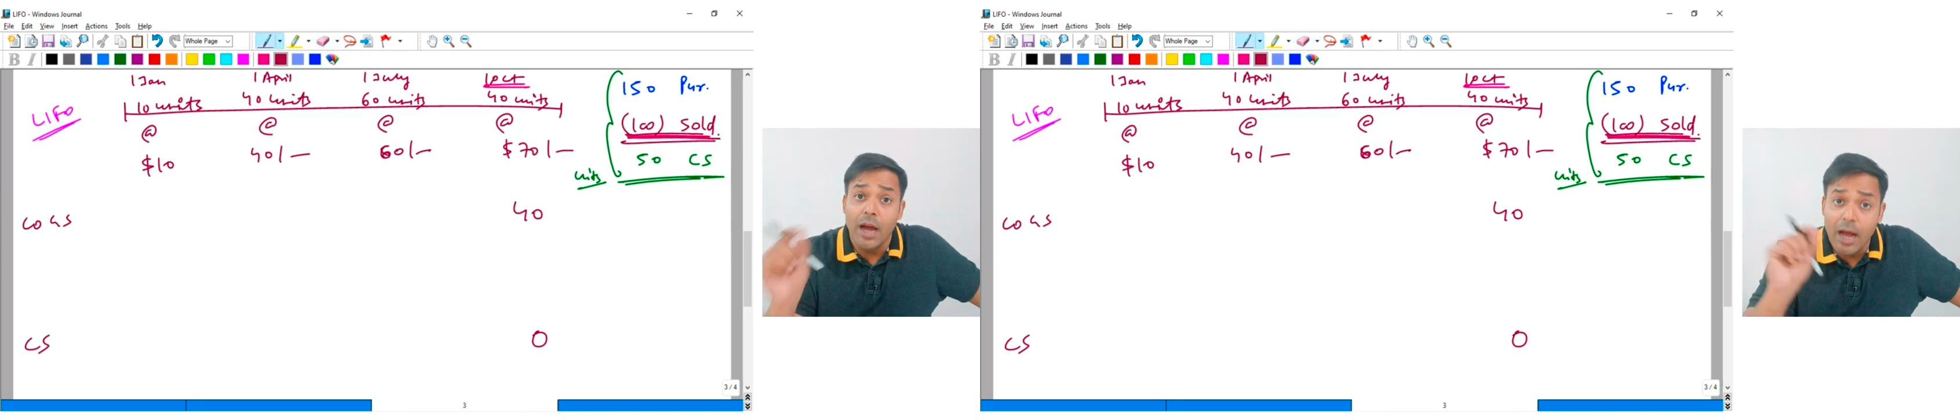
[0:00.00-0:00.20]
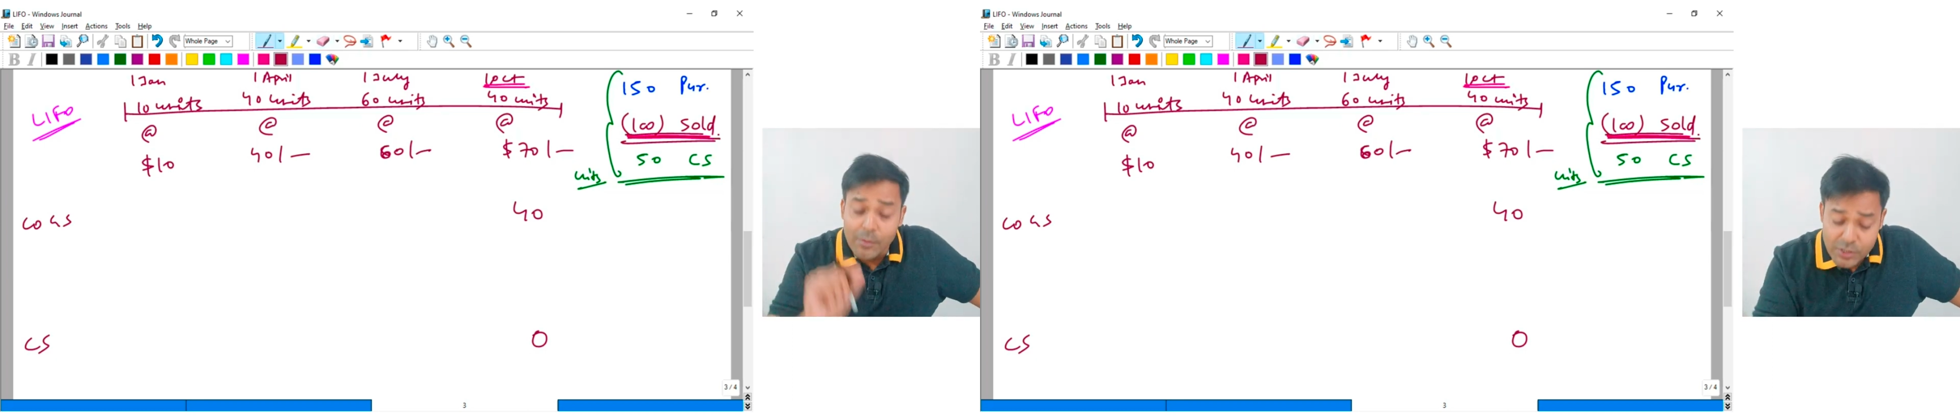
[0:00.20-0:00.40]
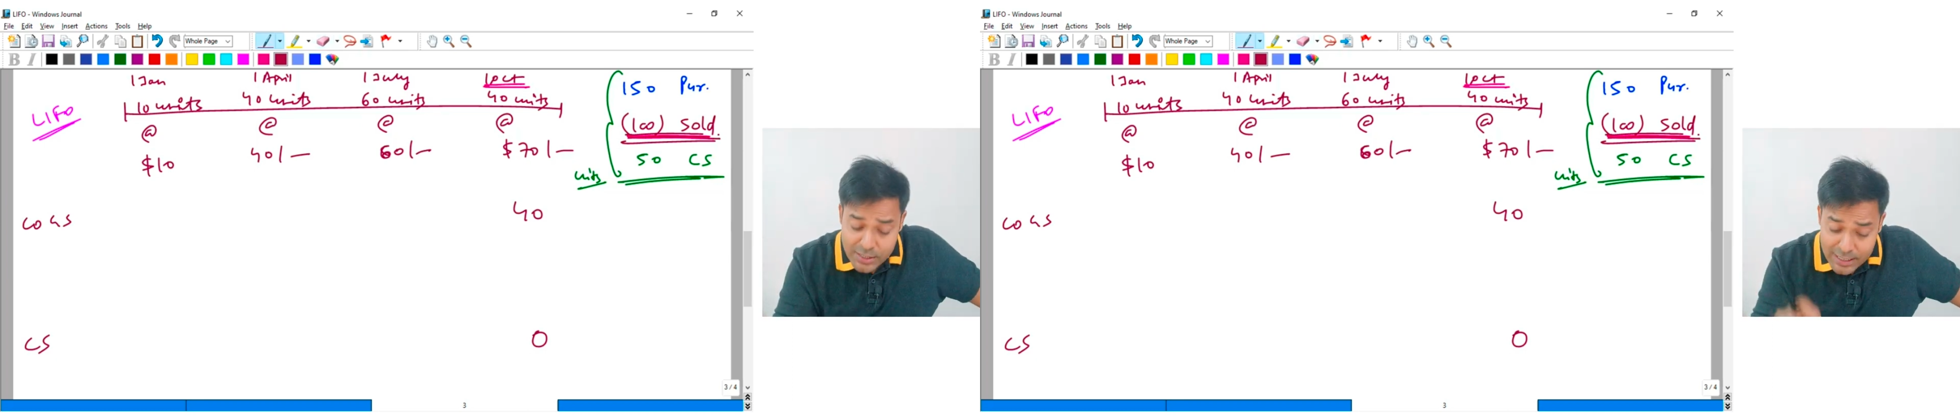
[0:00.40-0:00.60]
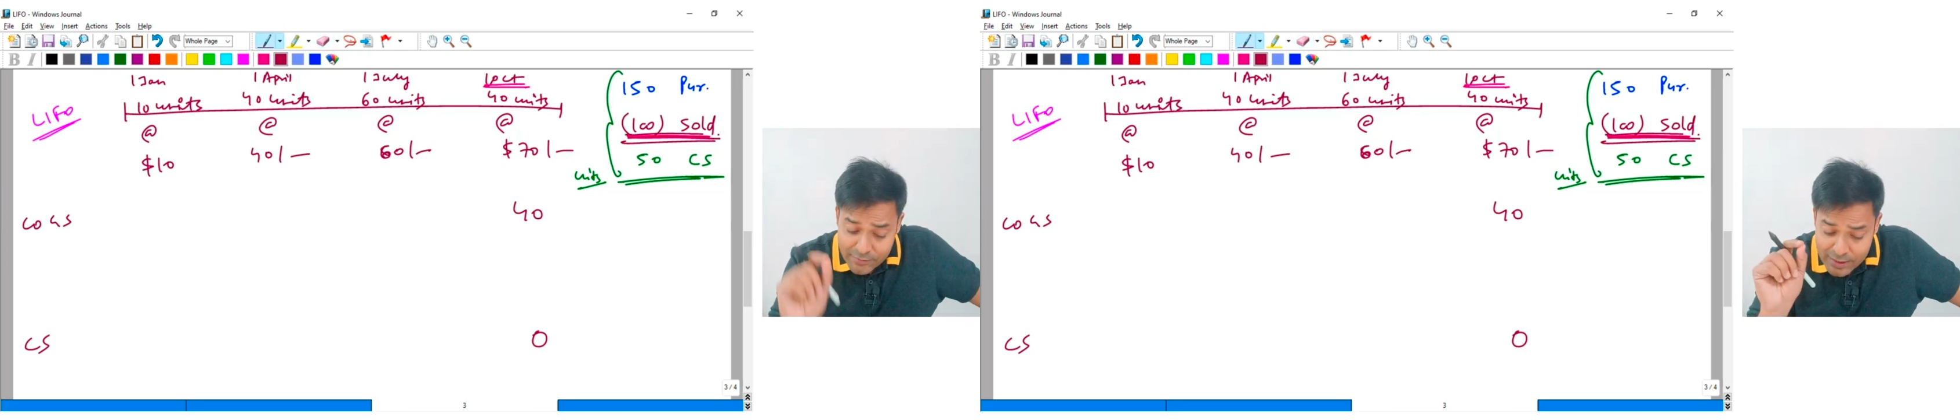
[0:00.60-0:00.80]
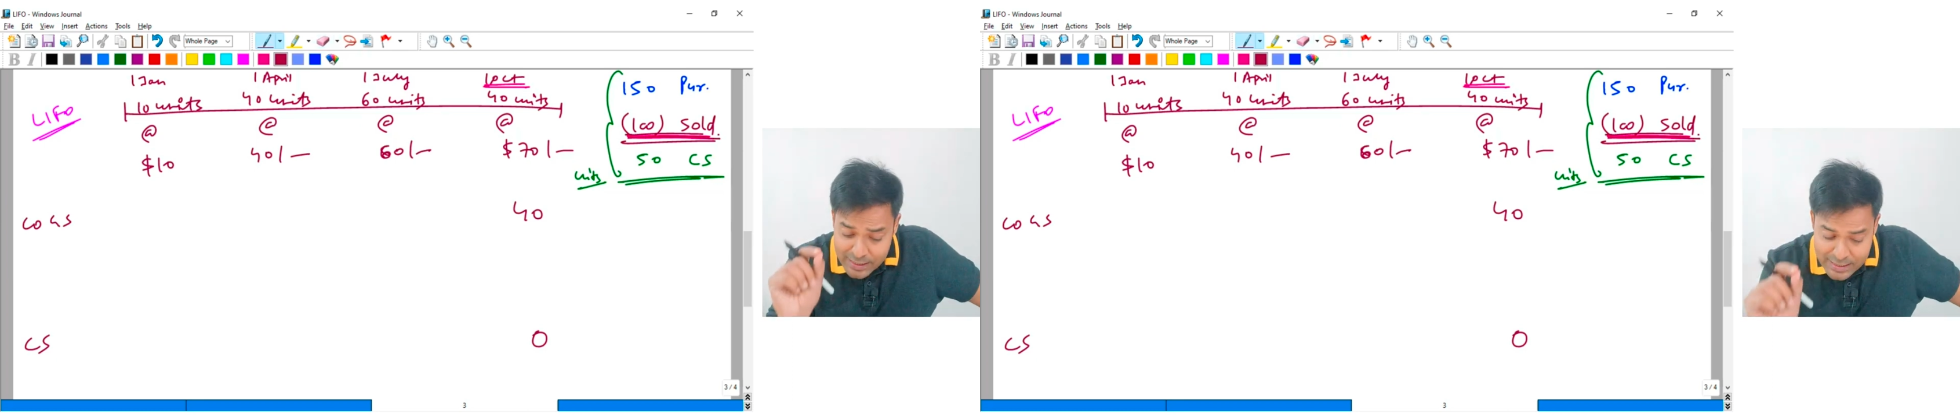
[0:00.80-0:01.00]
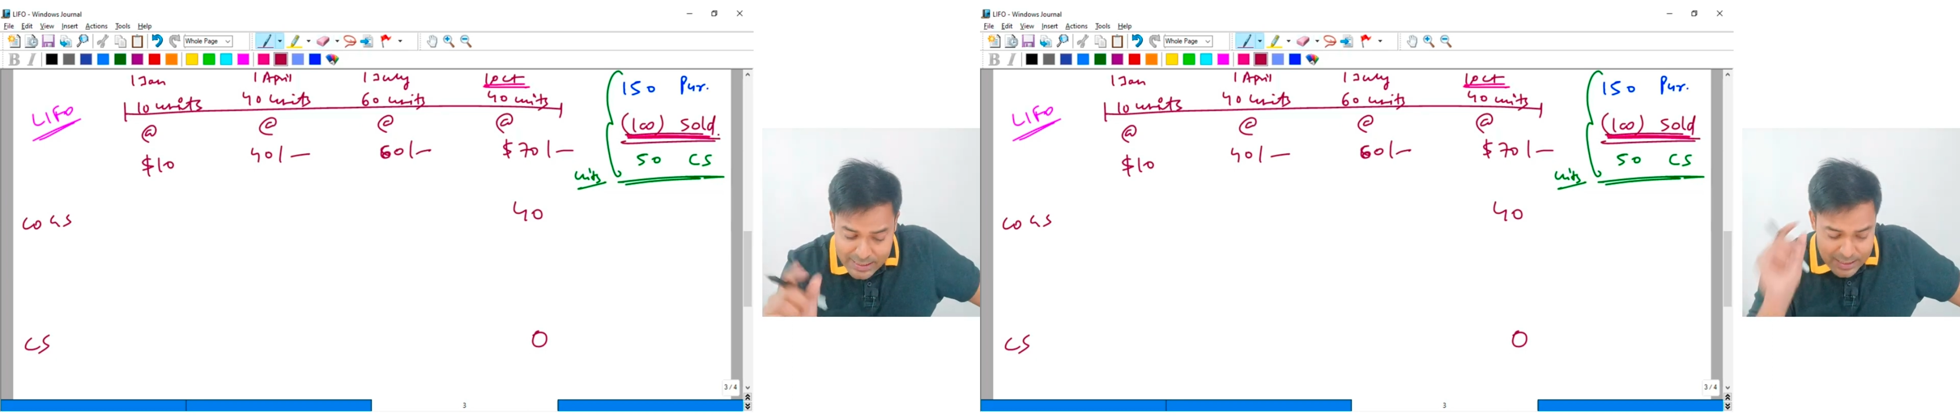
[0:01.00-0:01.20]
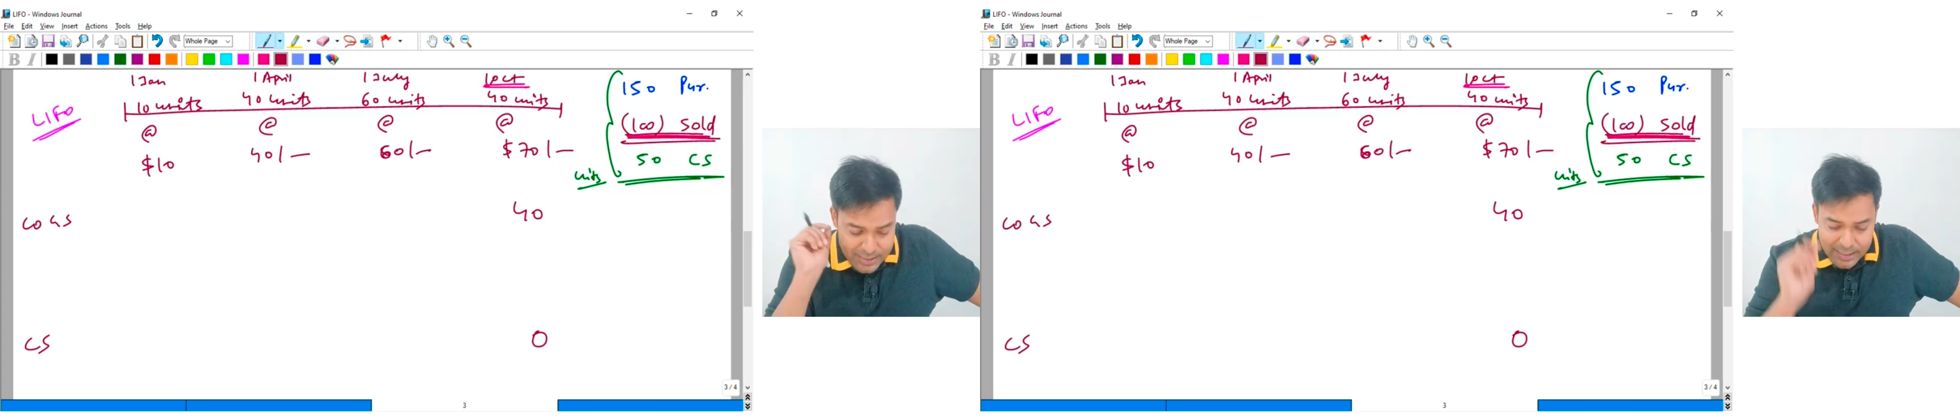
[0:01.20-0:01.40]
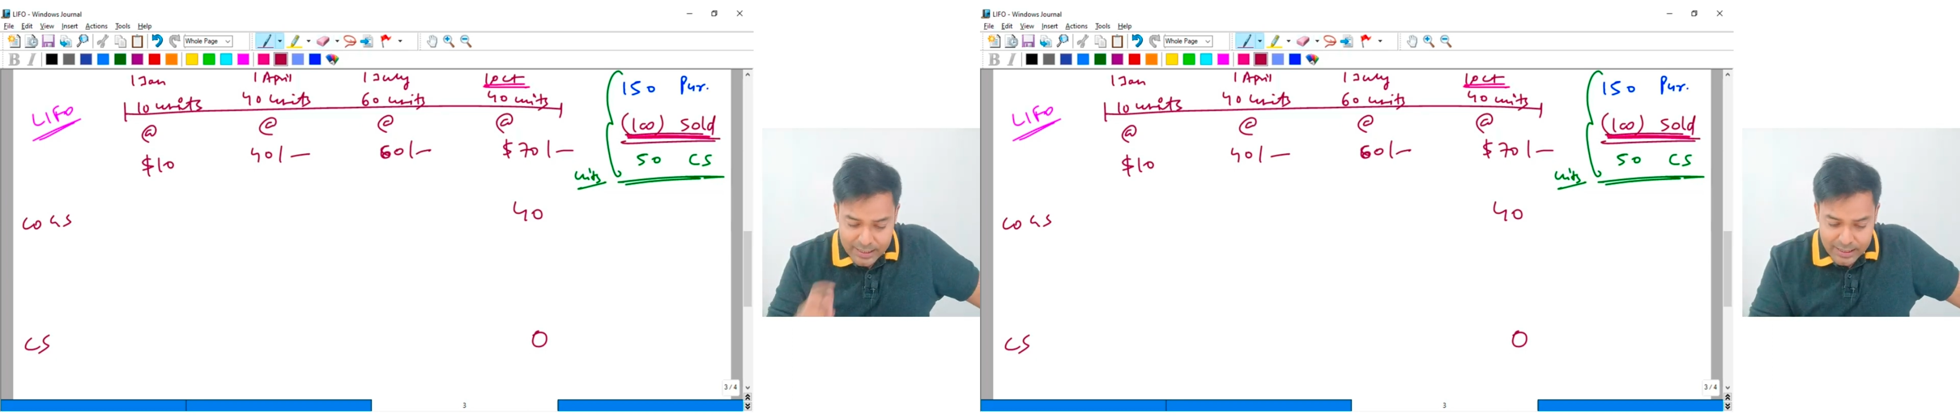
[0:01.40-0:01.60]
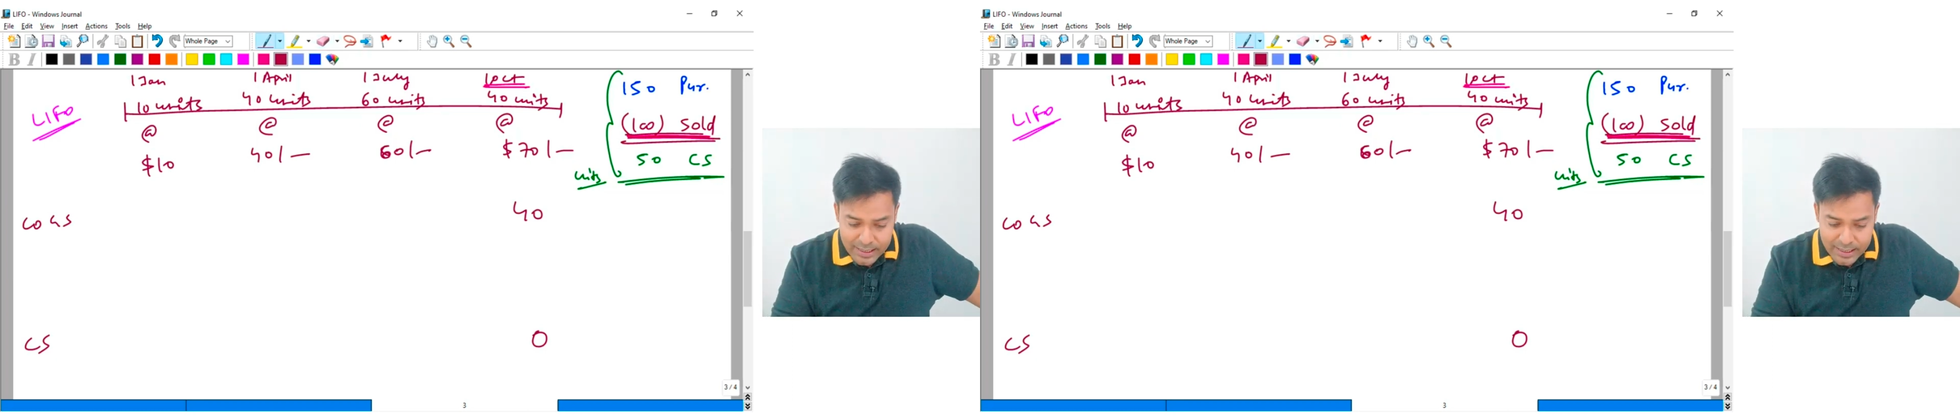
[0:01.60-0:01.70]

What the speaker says: How much is left? 60.